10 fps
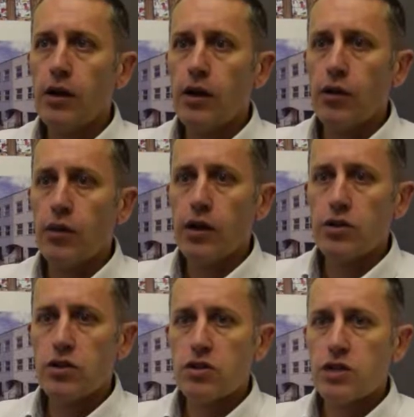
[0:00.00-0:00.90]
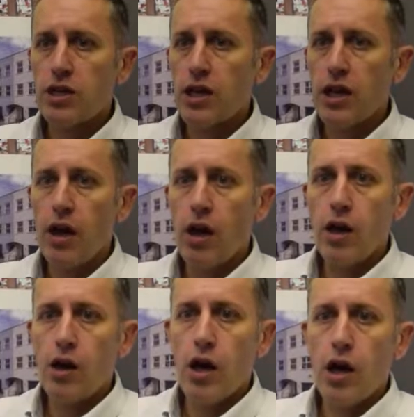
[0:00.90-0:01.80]
we can just see
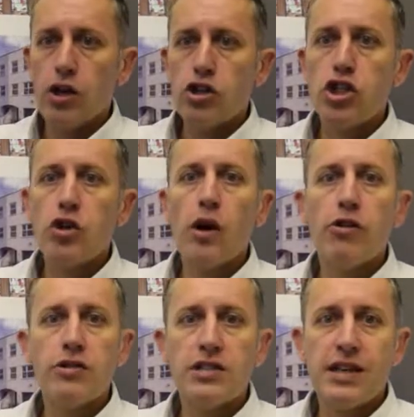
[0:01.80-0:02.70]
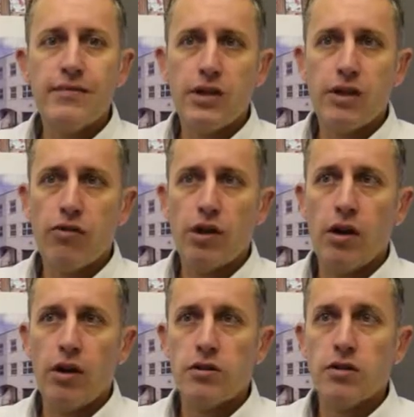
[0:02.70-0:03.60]
273 lots,